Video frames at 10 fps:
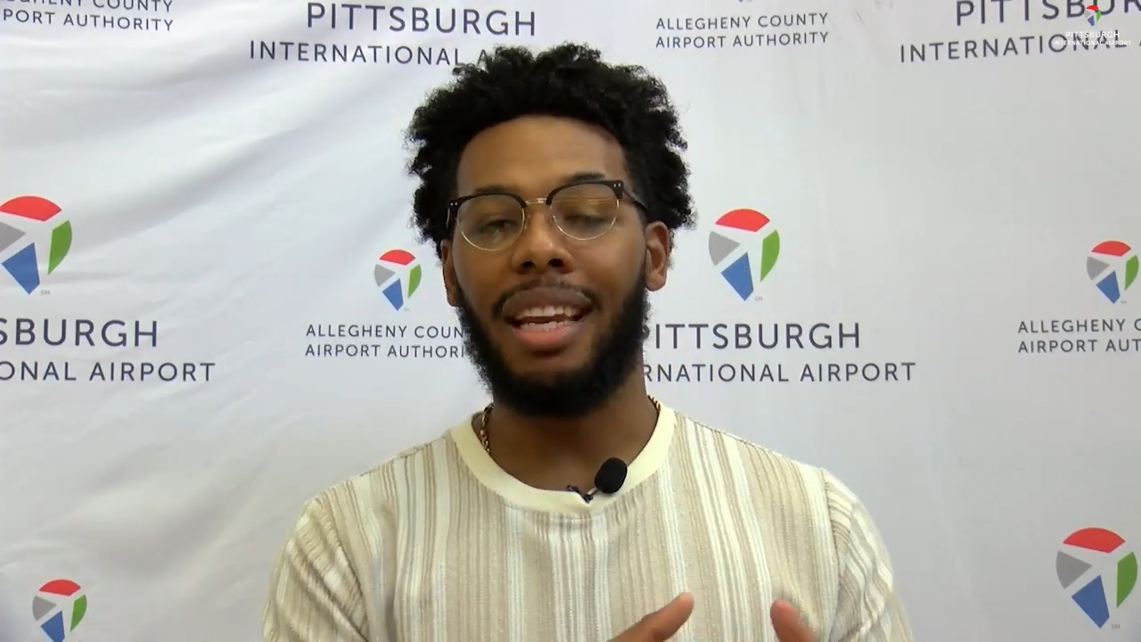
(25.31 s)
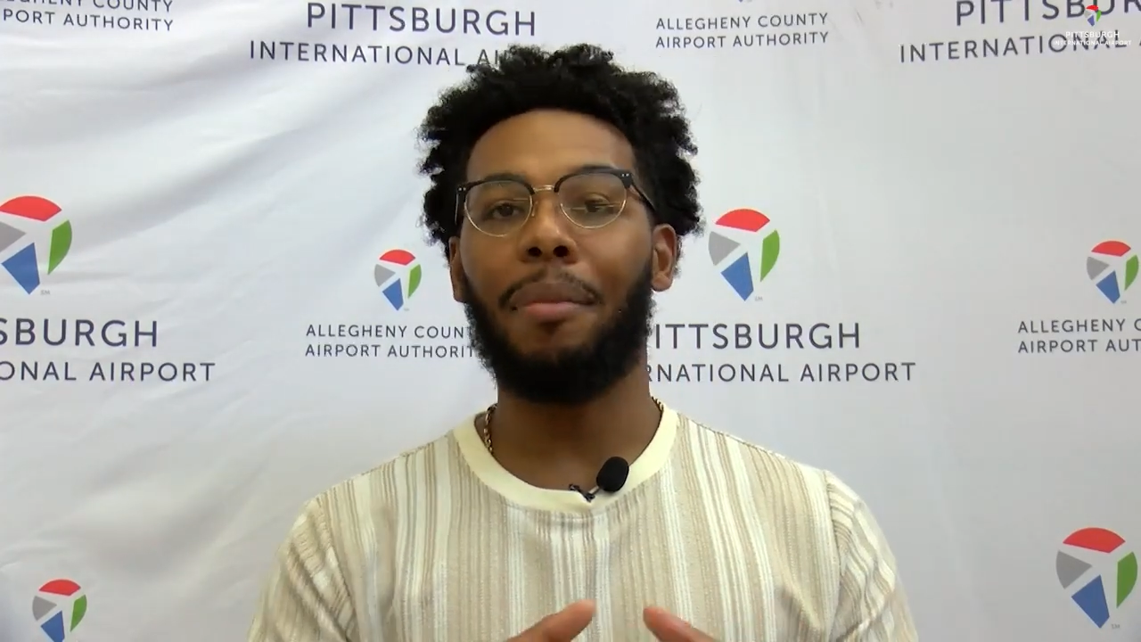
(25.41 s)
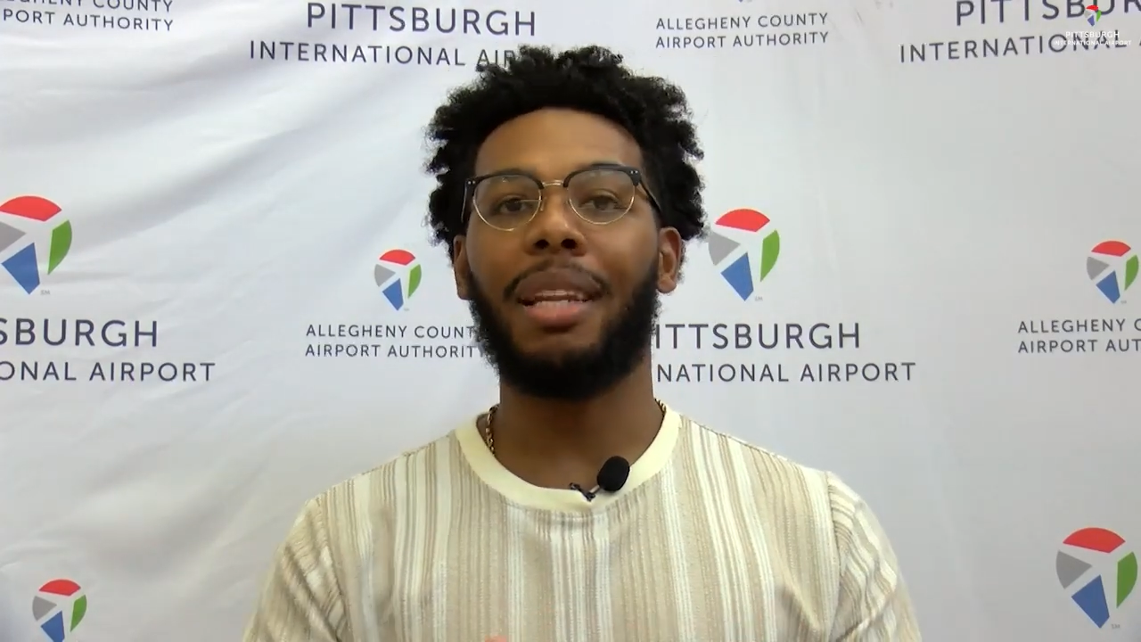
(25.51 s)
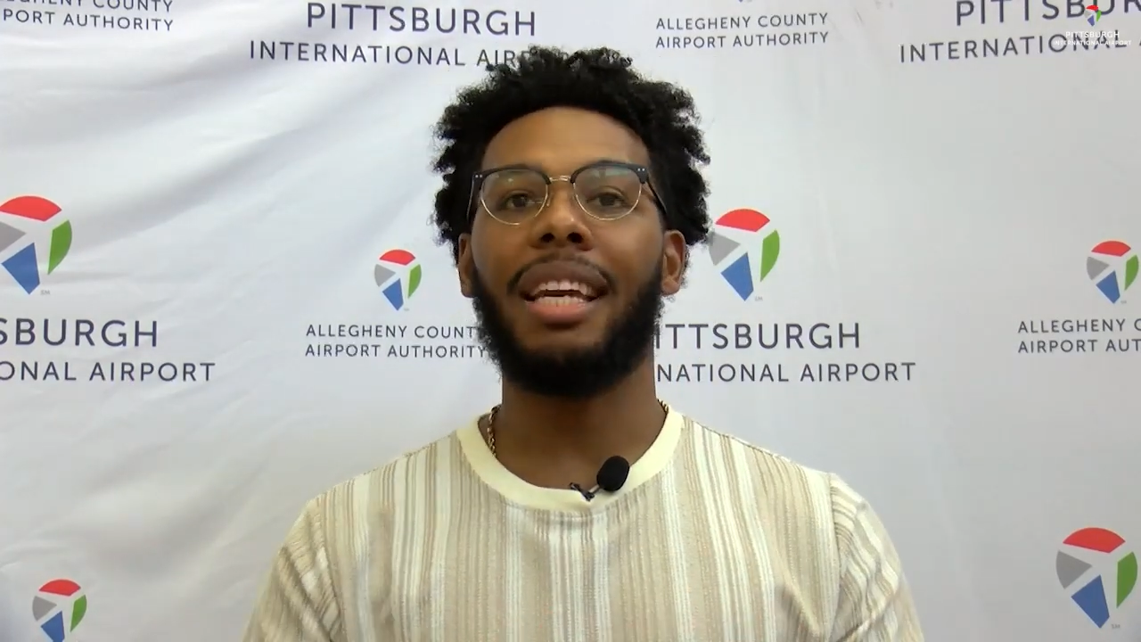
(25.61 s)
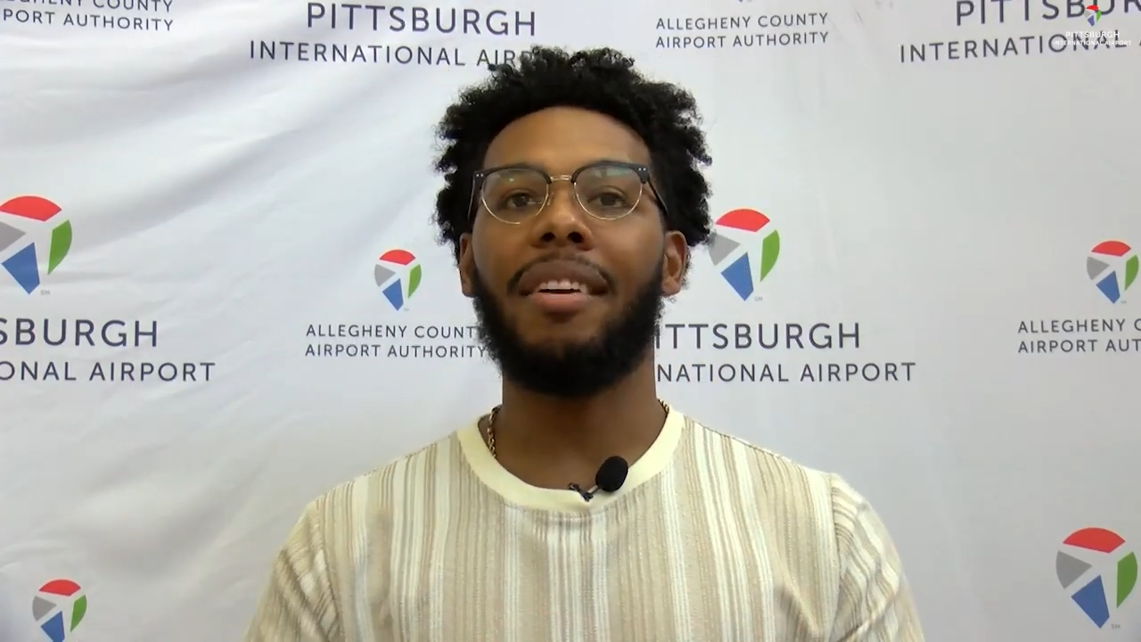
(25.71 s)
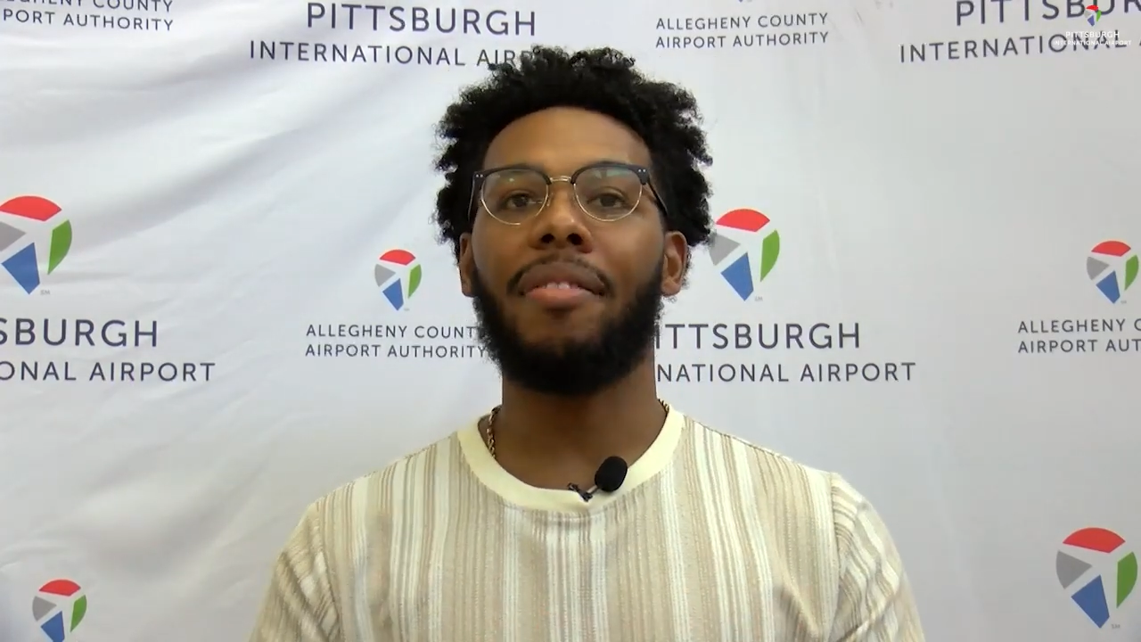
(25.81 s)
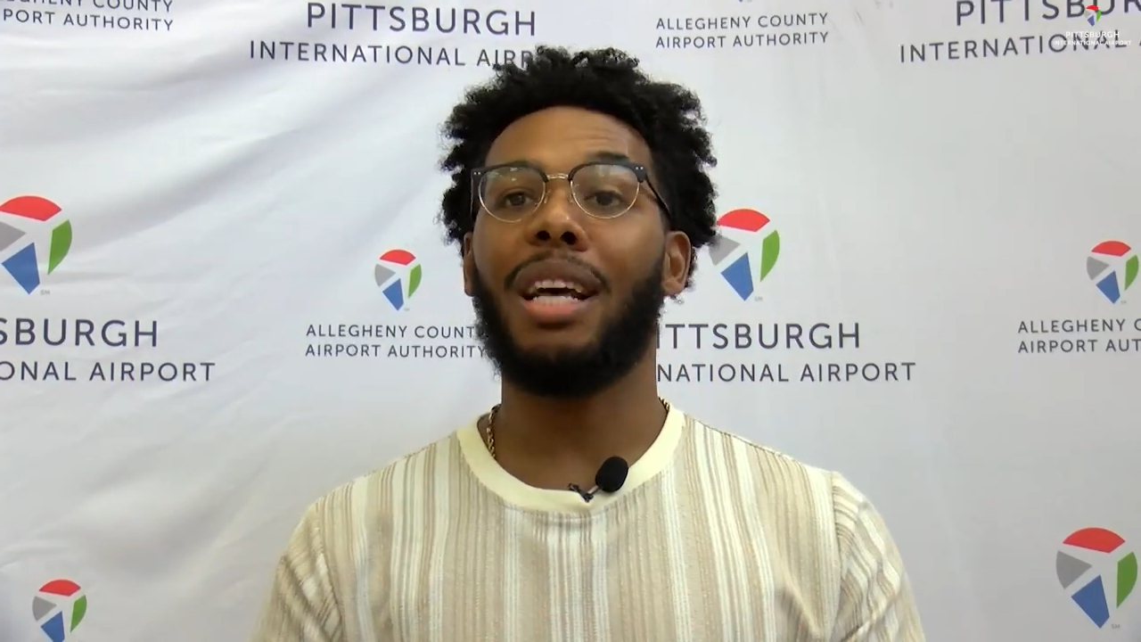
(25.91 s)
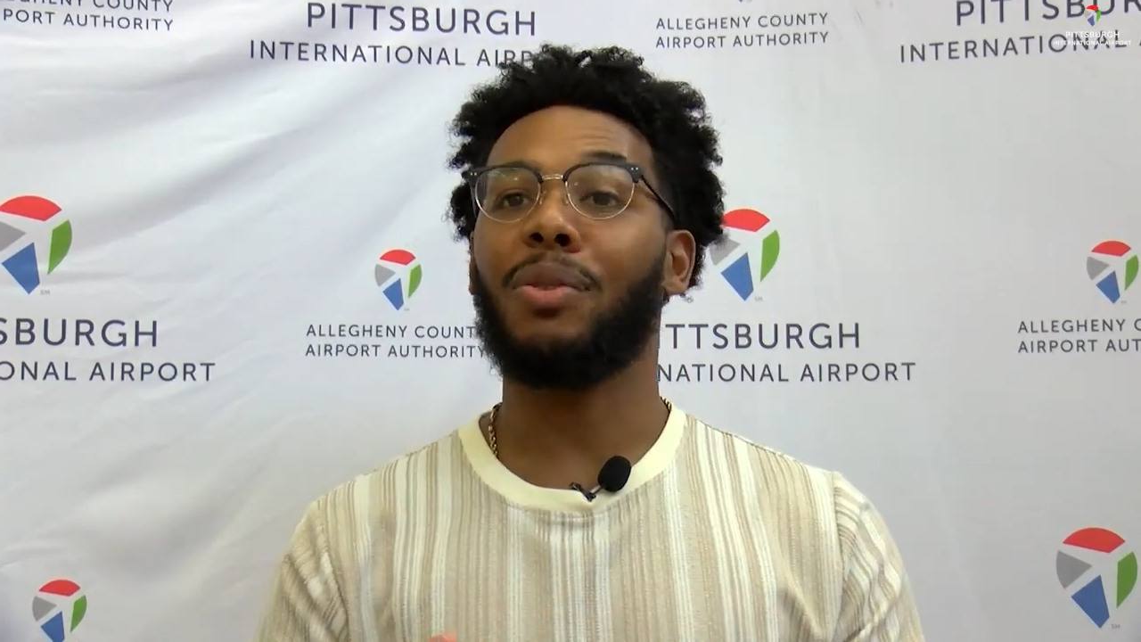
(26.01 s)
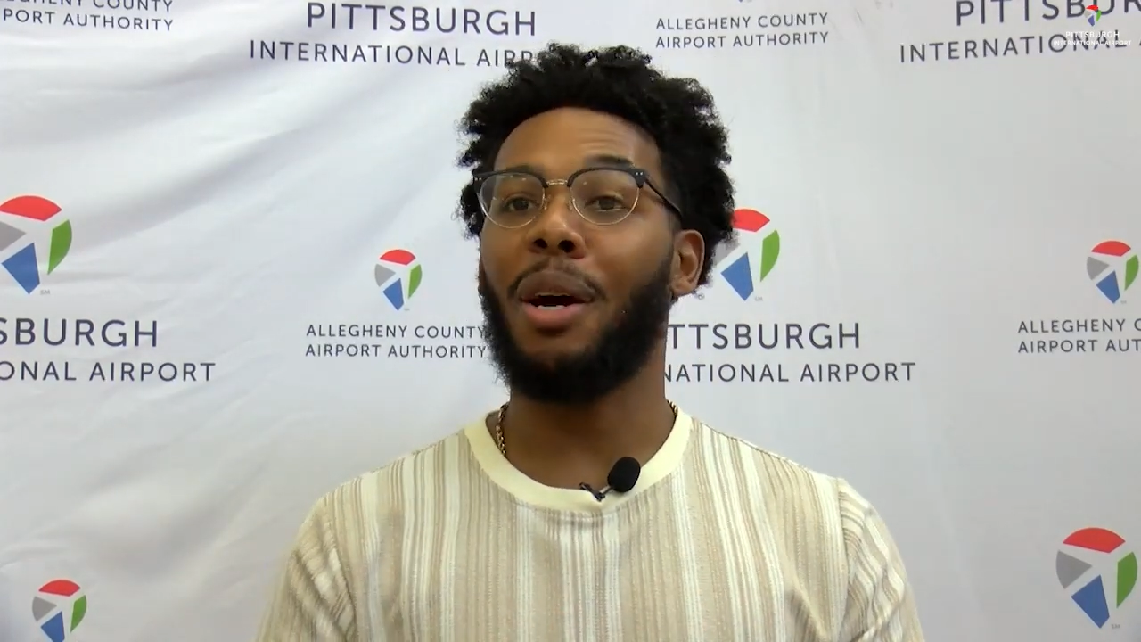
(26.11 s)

and I believe that's